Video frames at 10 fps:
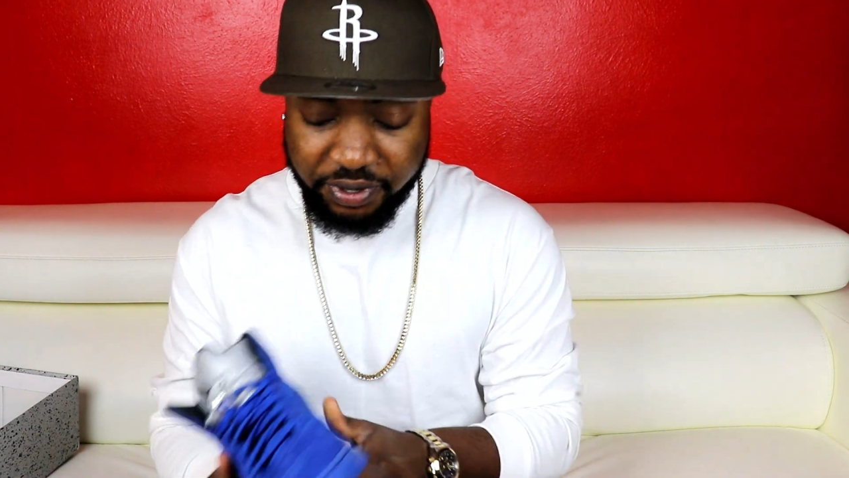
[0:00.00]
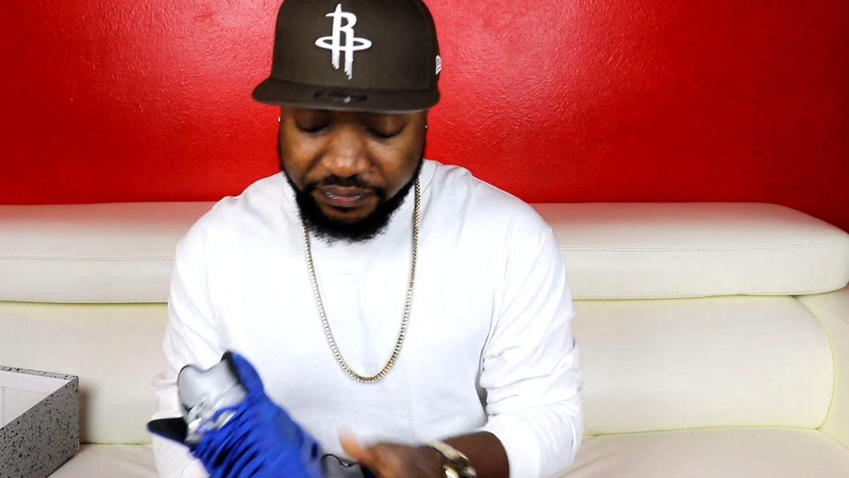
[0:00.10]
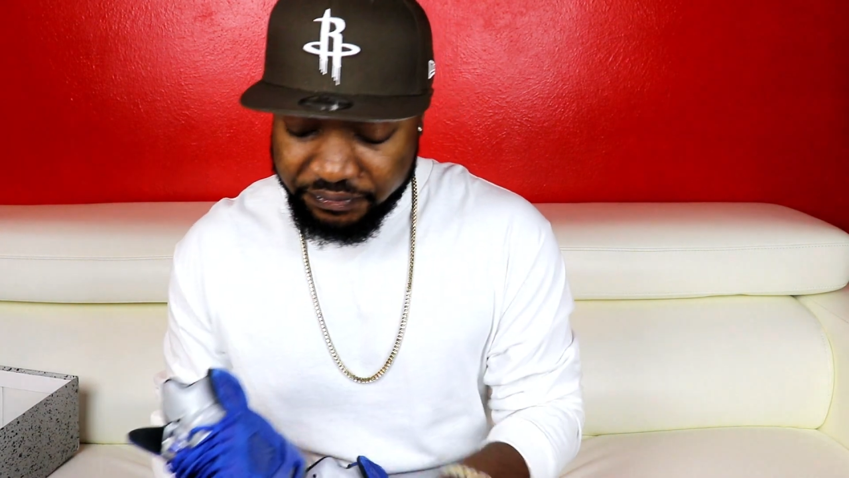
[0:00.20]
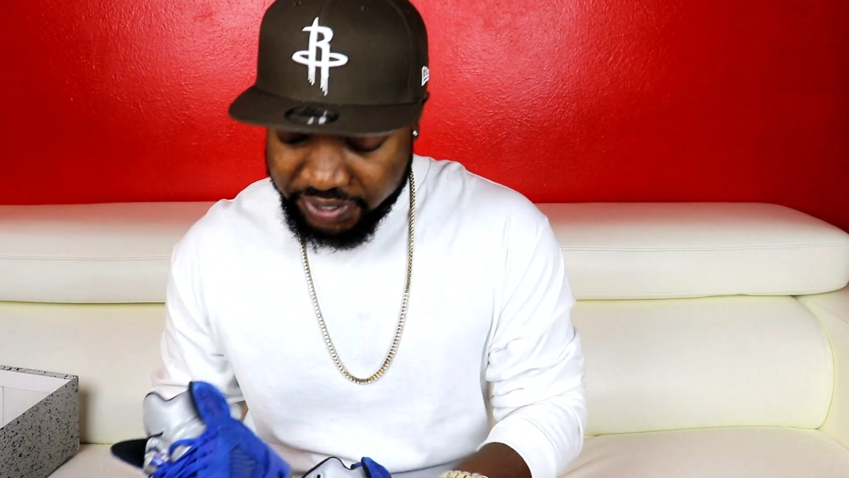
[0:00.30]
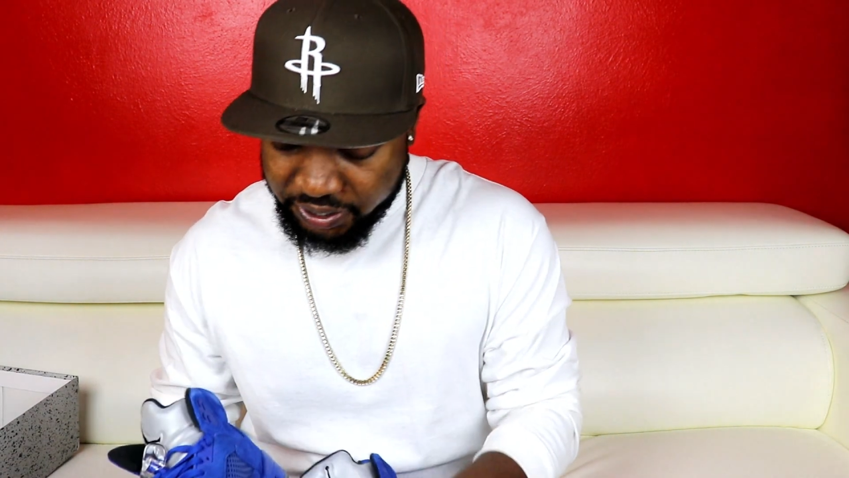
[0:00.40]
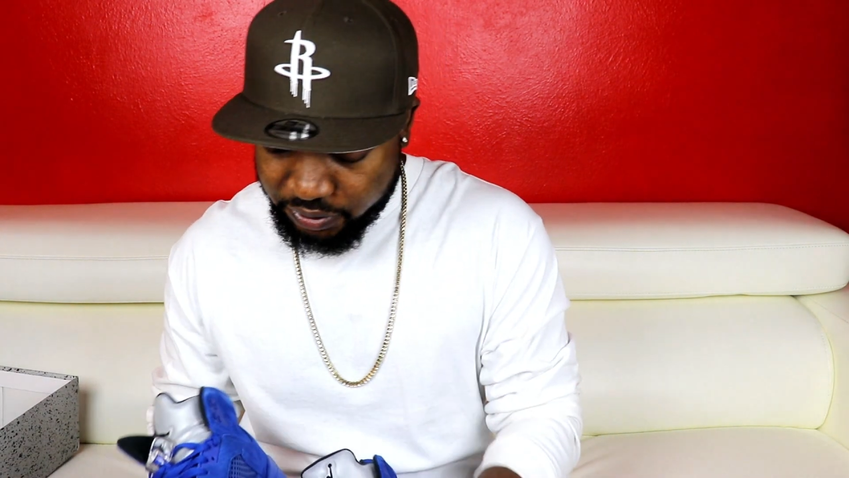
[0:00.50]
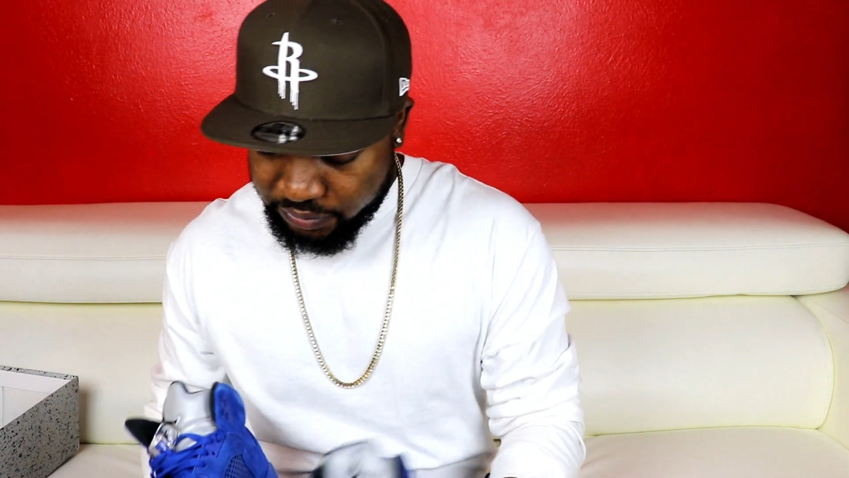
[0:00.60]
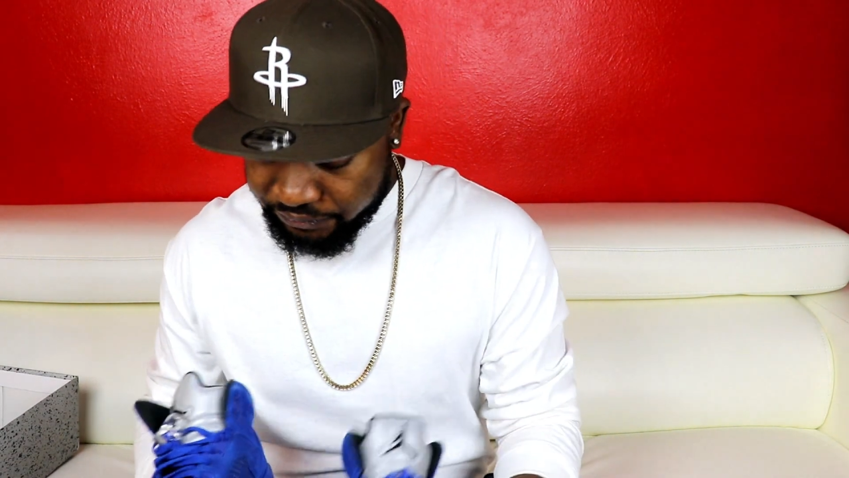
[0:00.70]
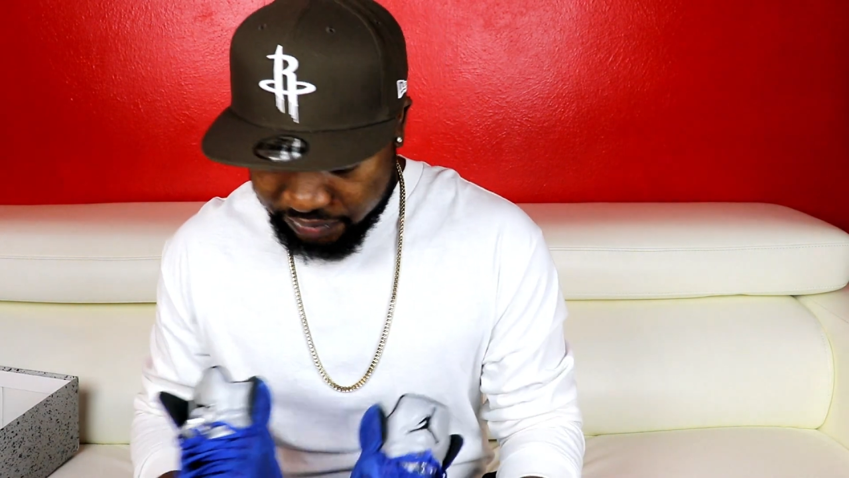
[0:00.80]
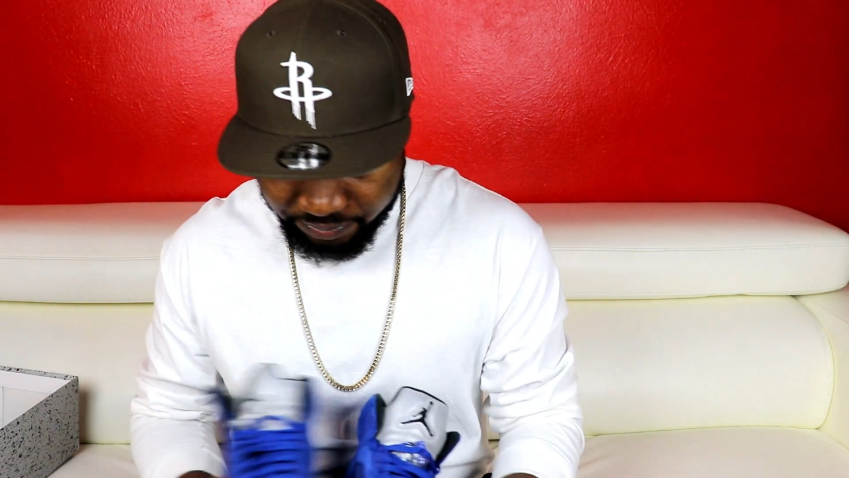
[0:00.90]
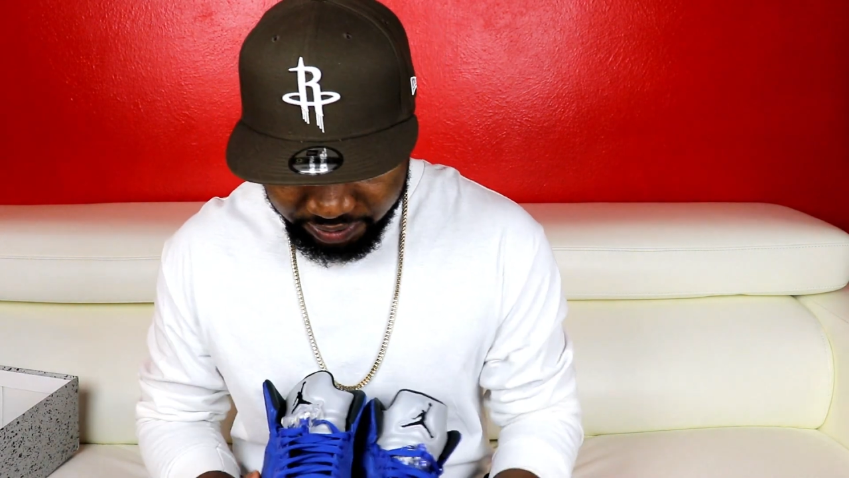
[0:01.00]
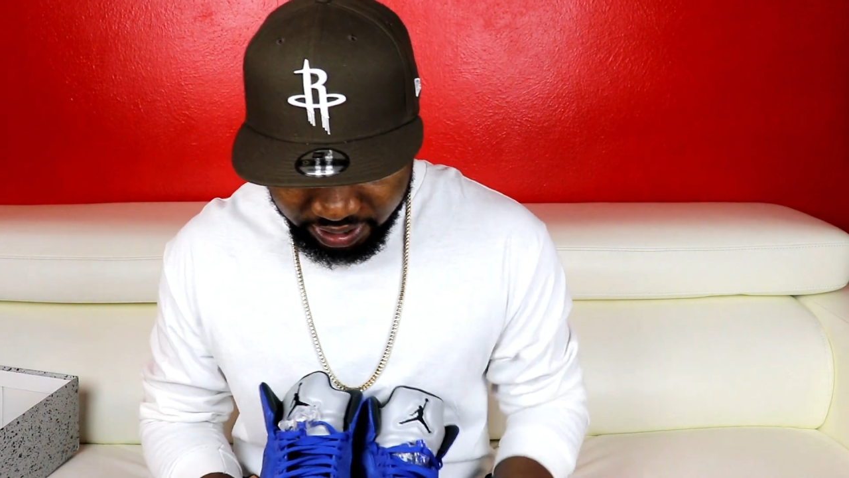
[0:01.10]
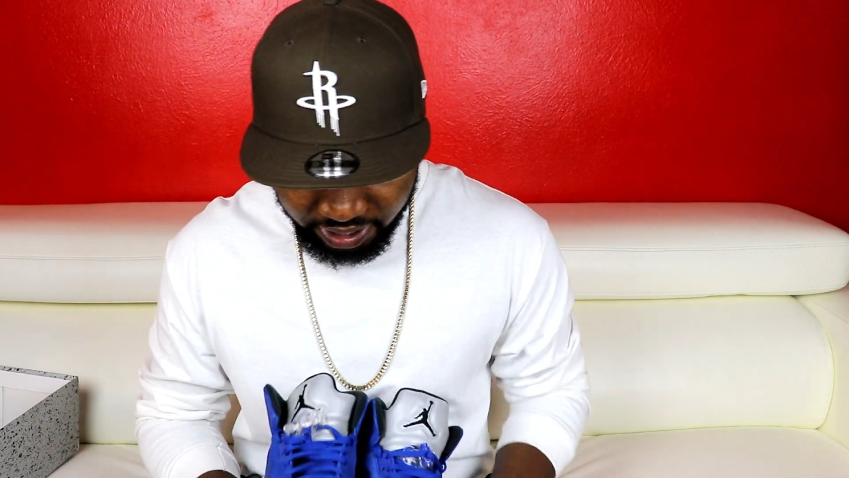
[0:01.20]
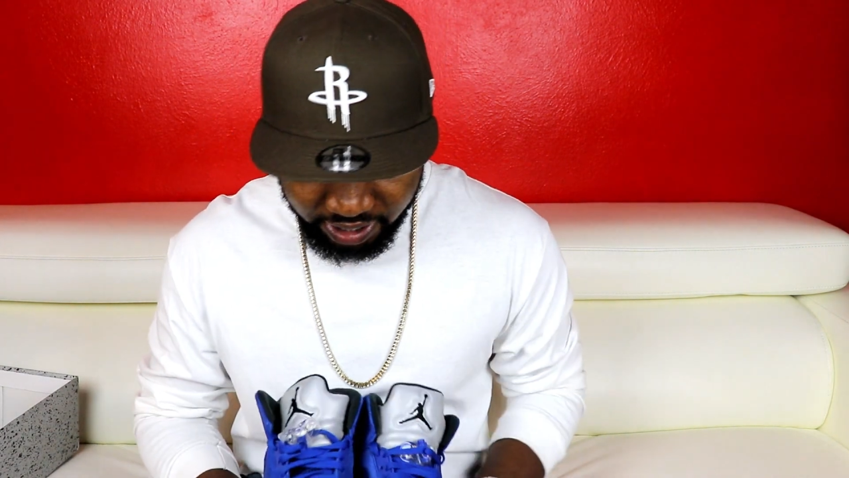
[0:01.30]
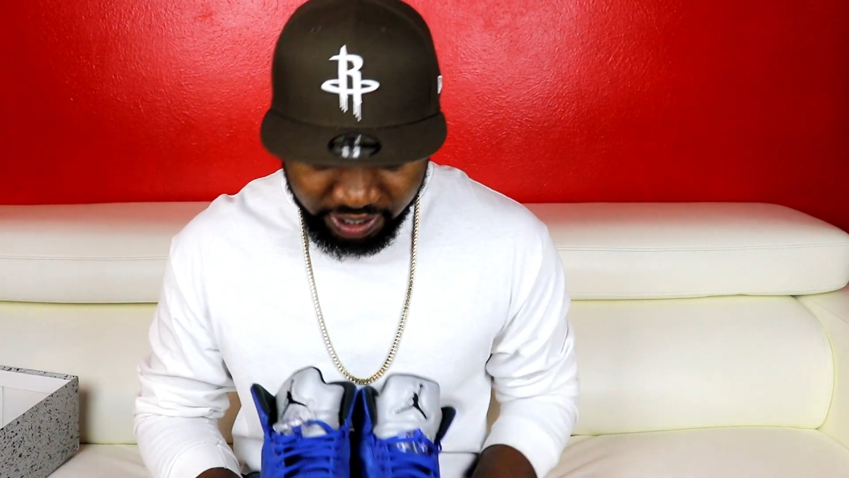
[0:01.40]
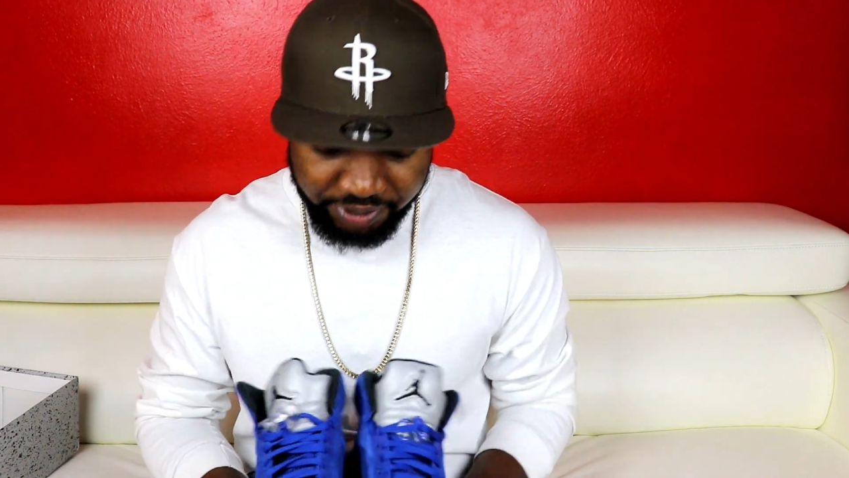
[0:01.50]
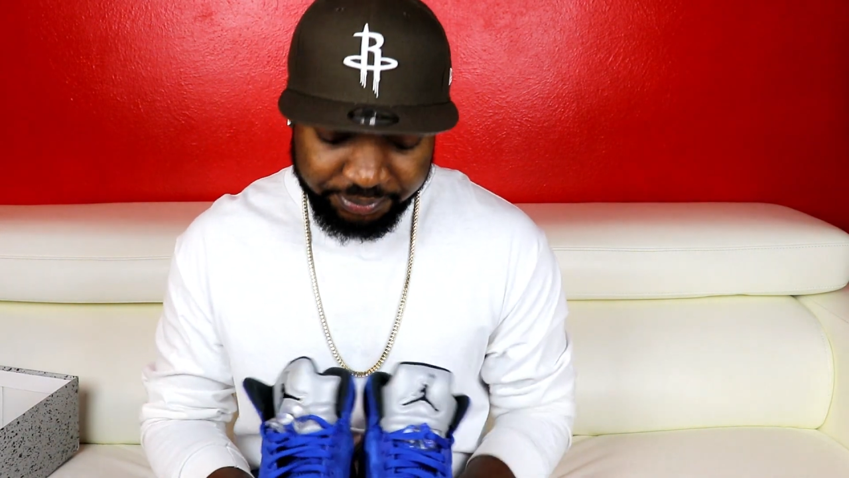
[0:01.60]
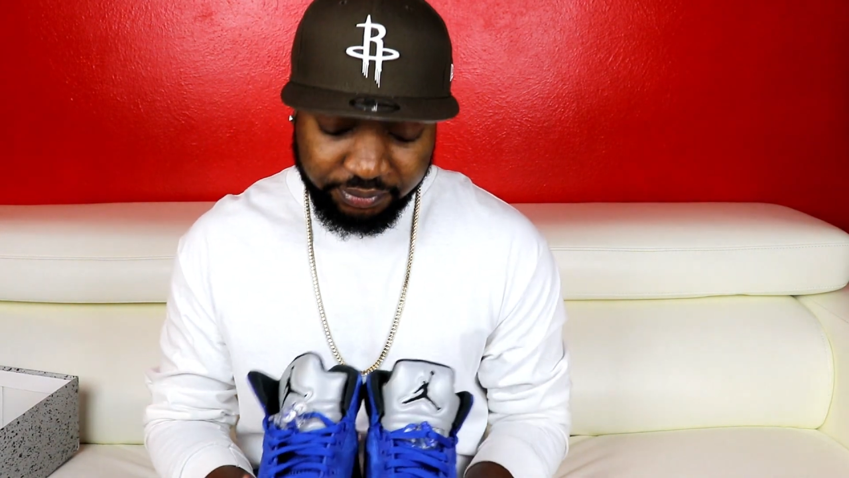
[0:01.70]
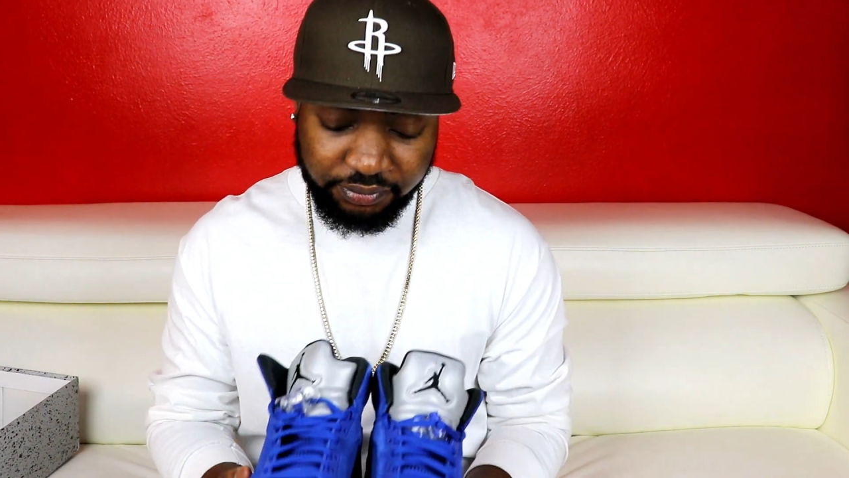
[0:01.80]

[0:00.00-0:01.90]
review from here.